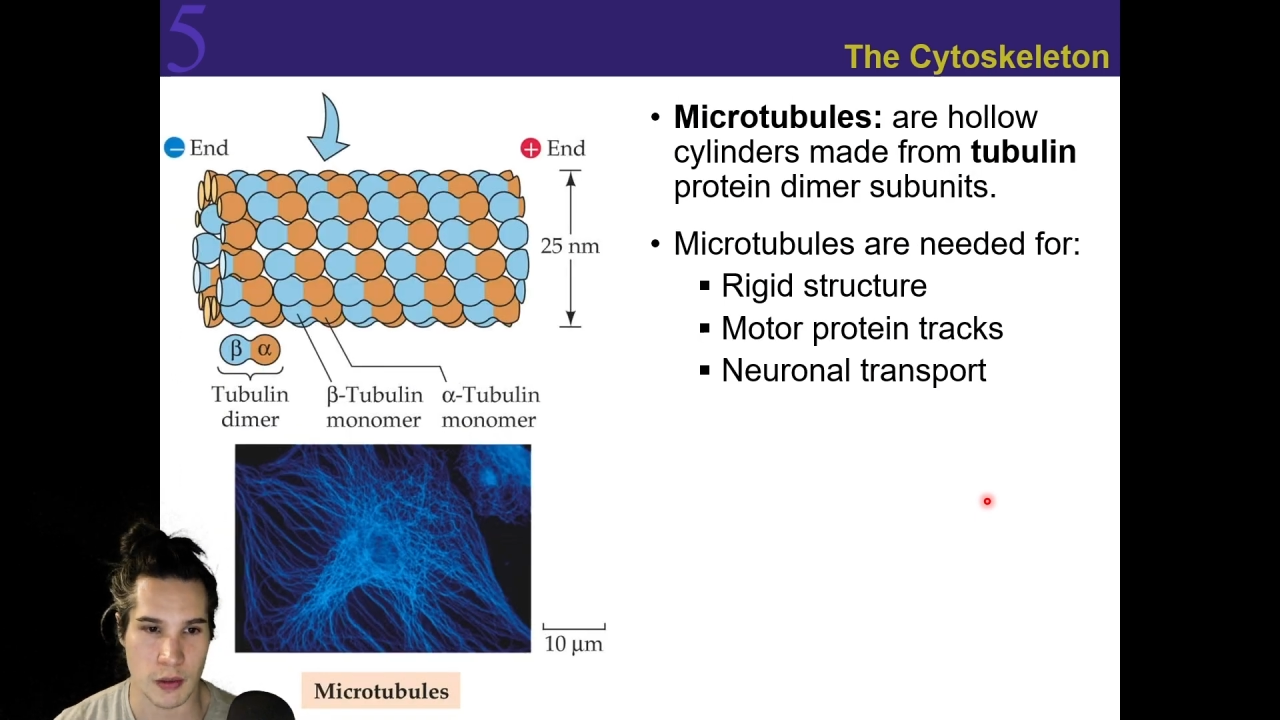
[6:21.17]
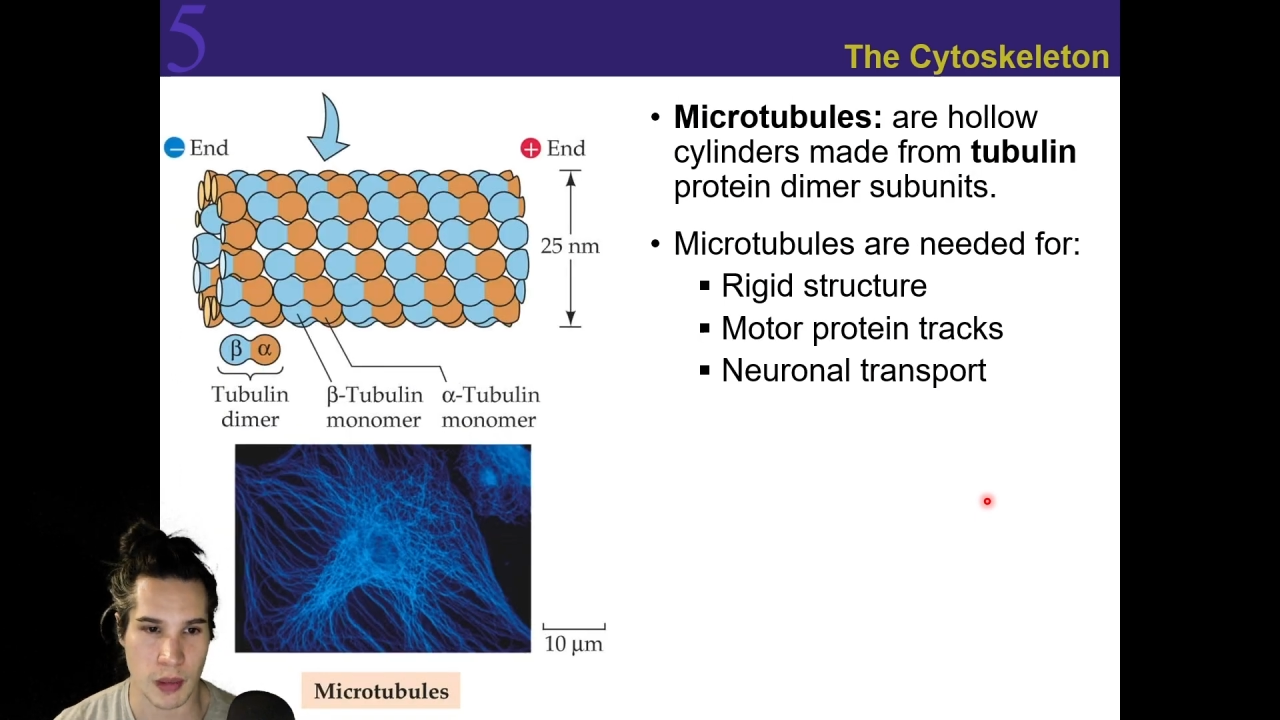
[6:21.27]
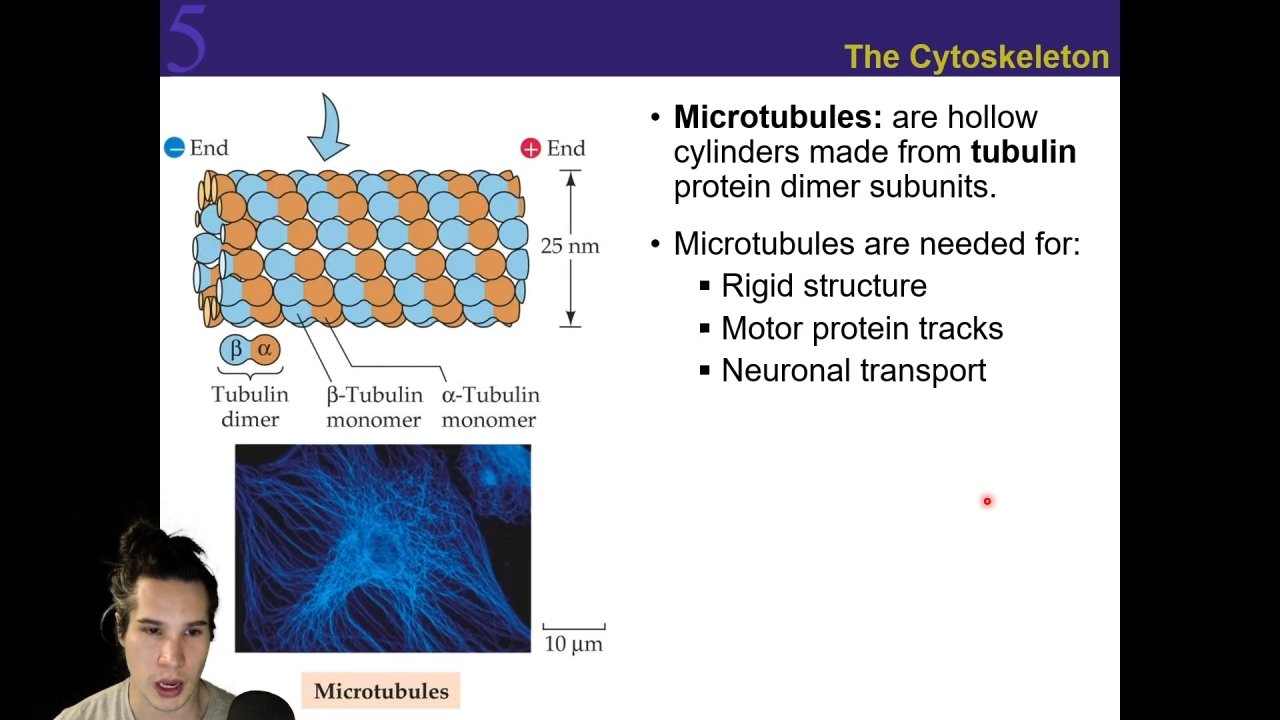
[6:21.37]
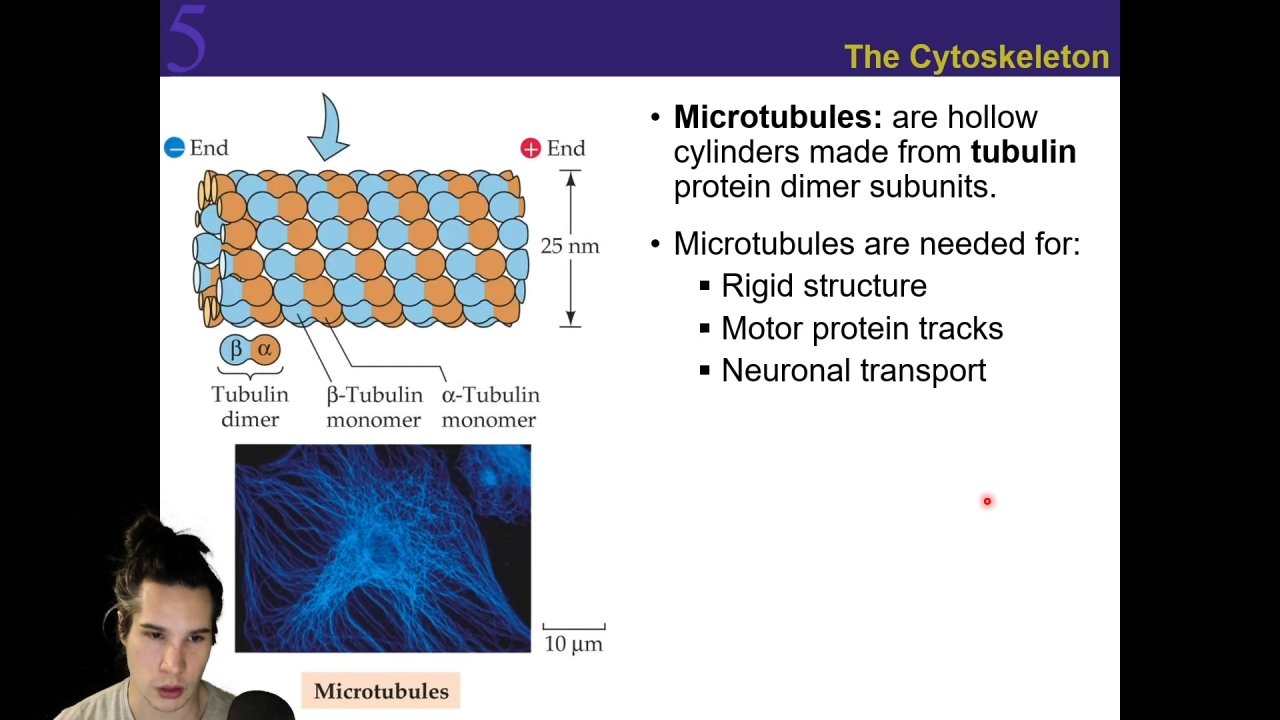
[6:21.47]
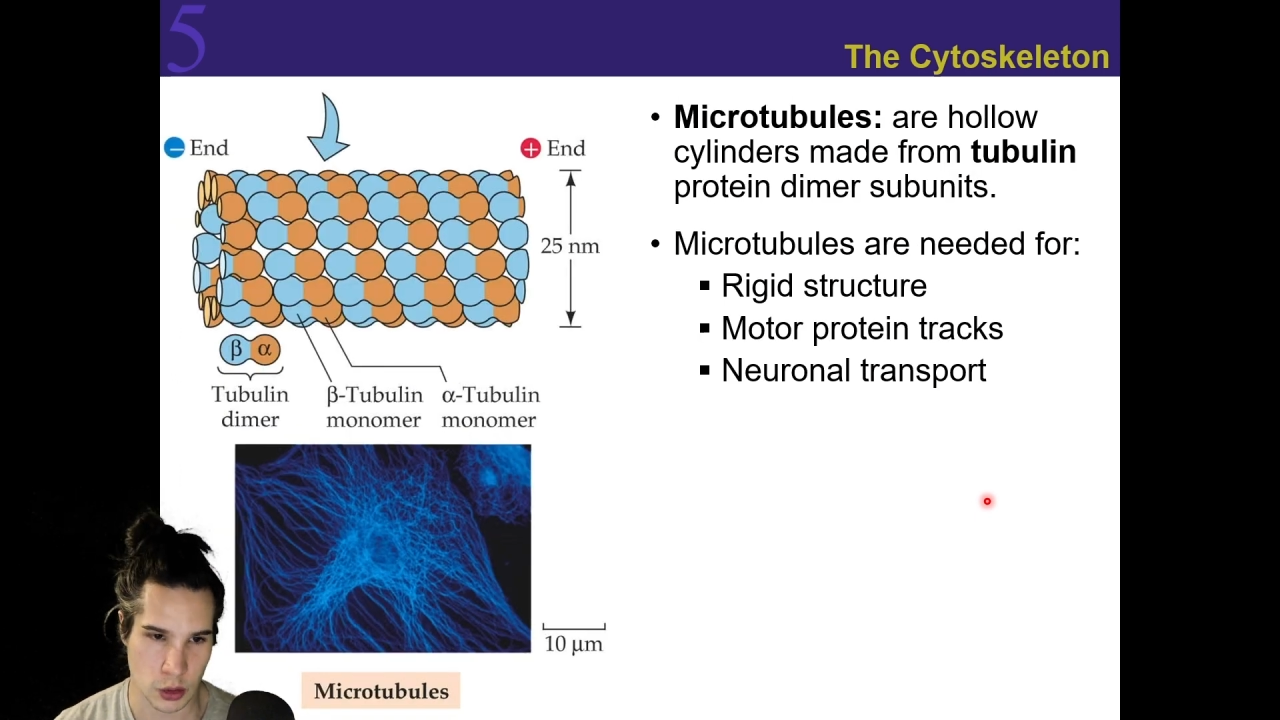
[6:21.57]

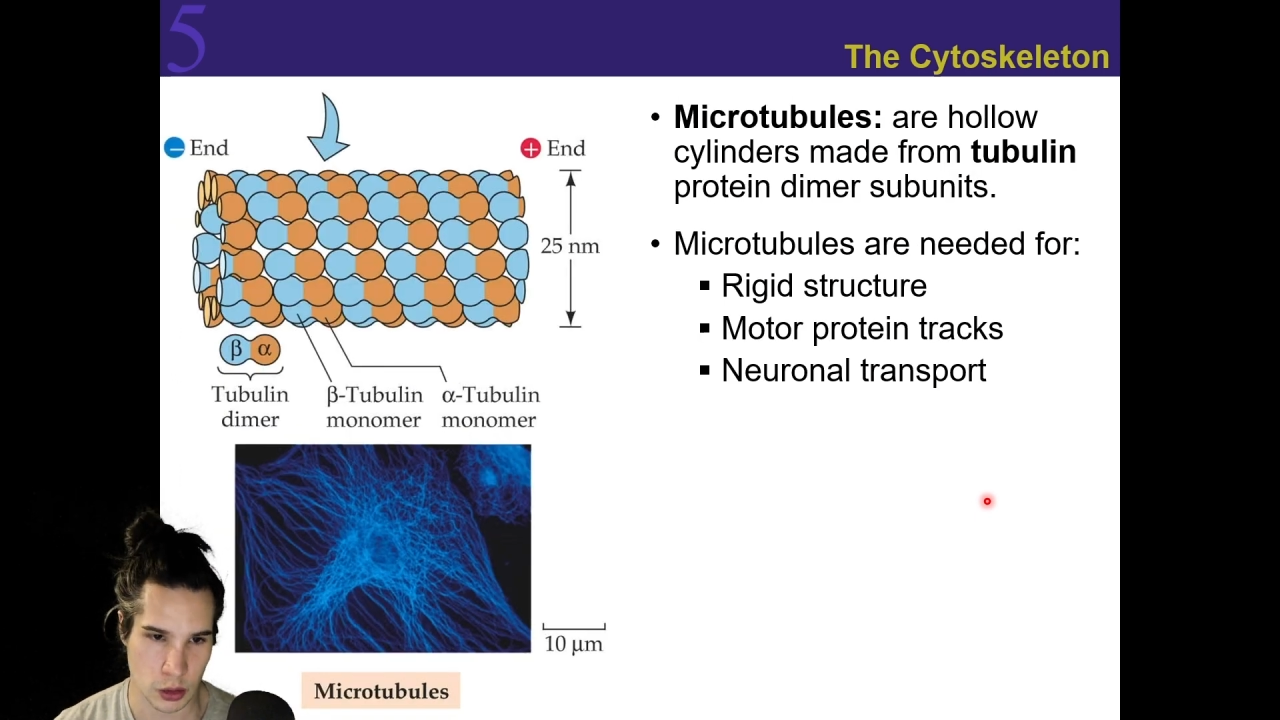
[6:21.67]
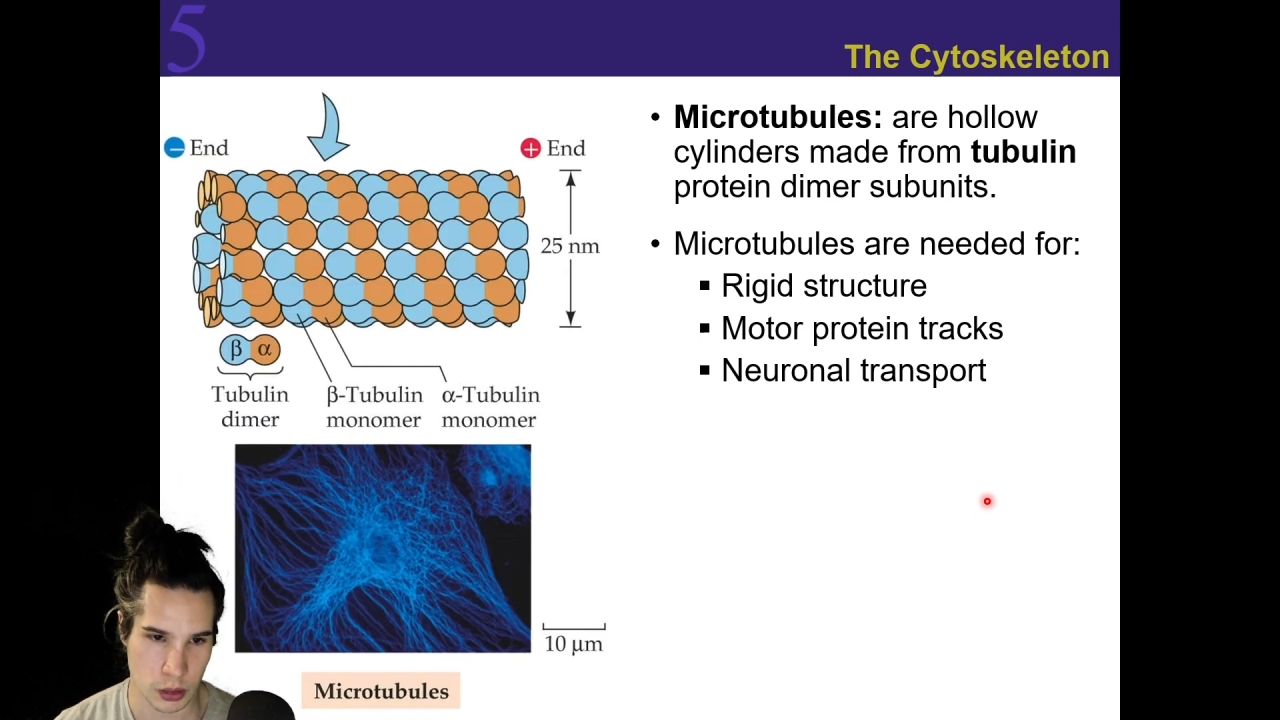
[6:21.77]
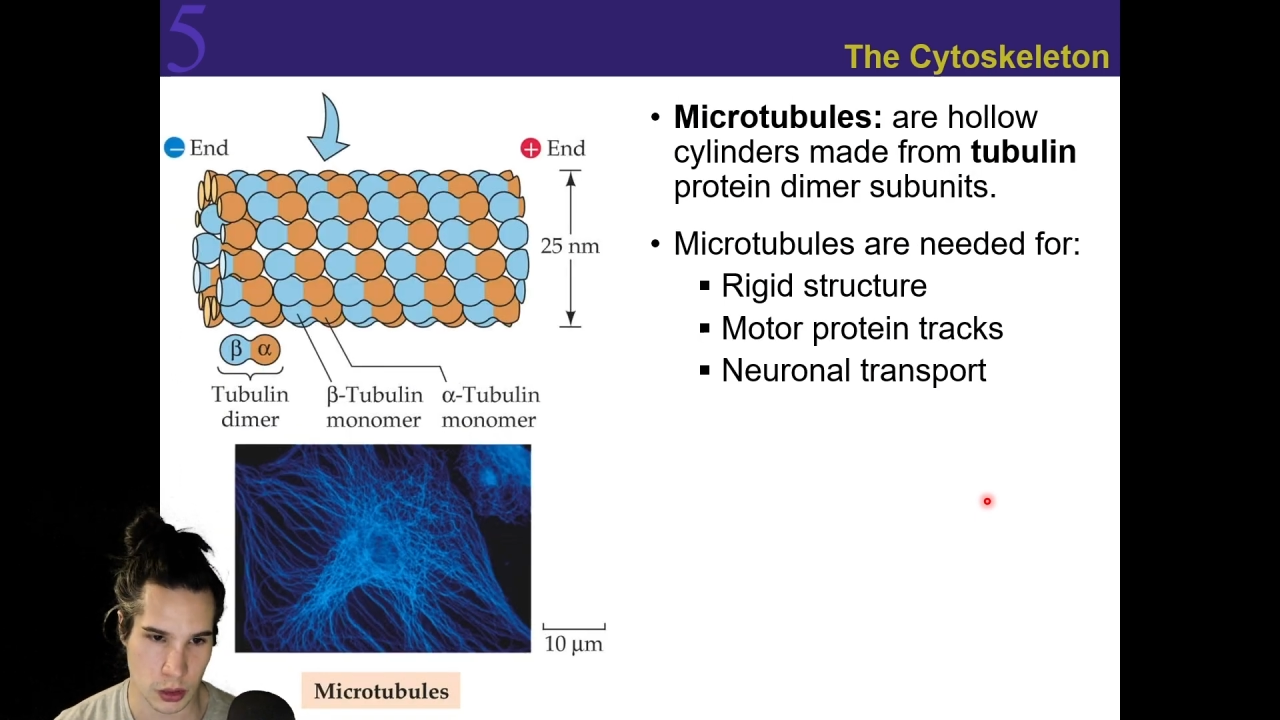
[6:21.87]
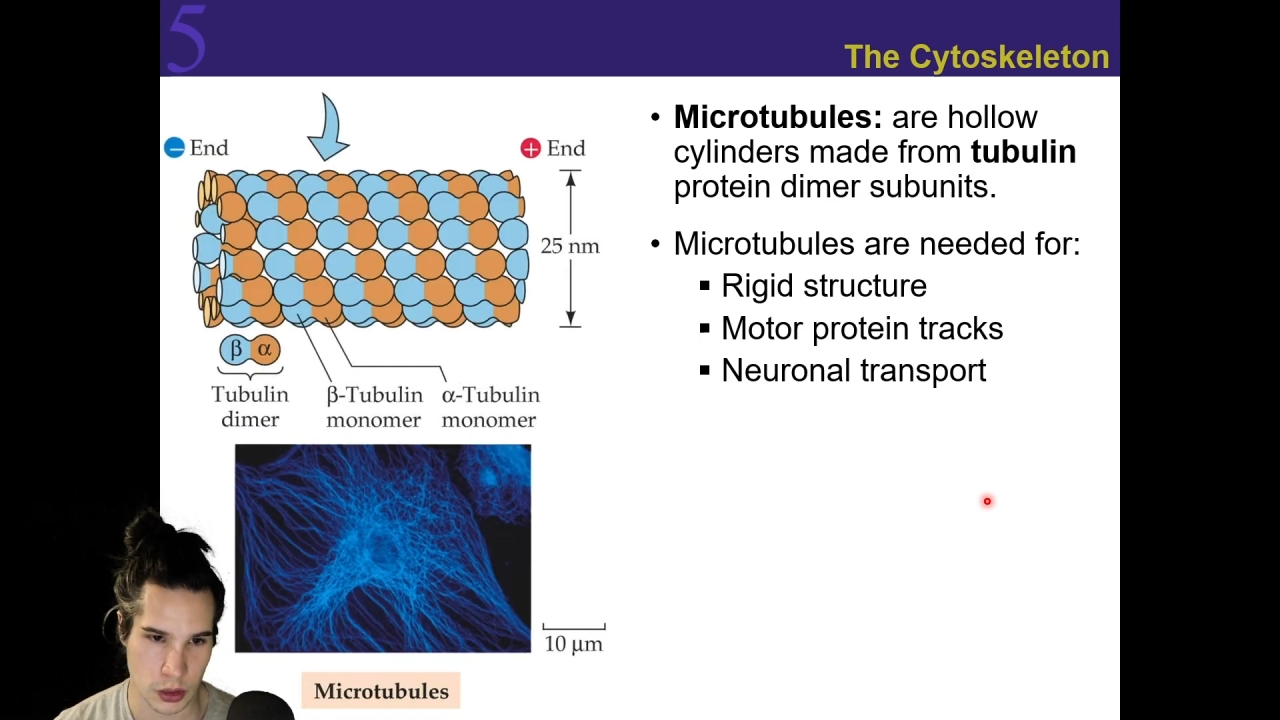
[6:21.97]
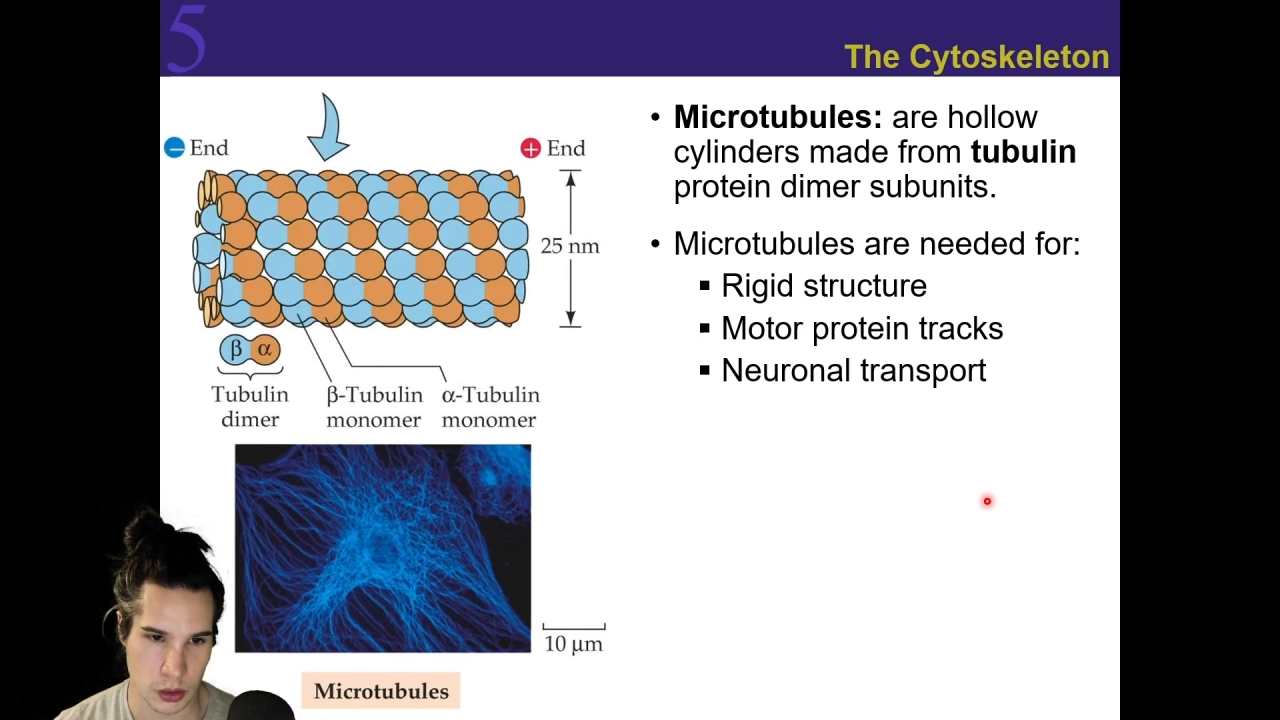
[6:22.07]

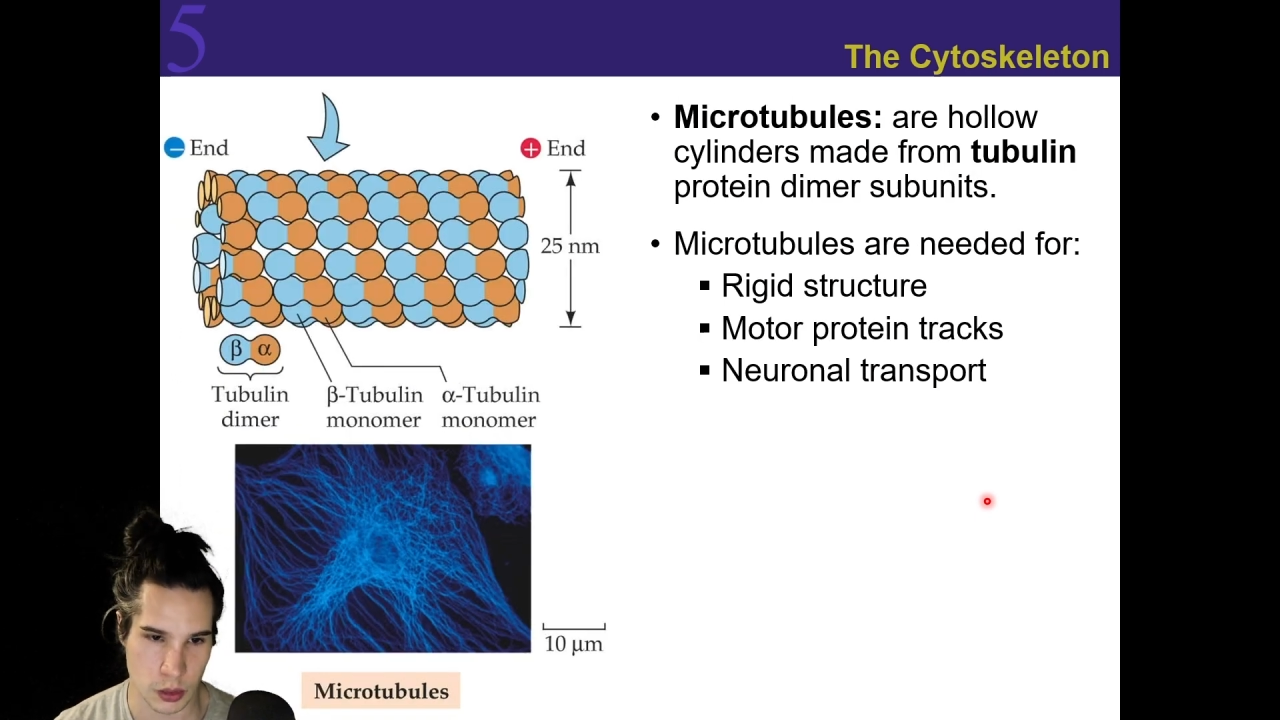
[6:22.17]
microtubules,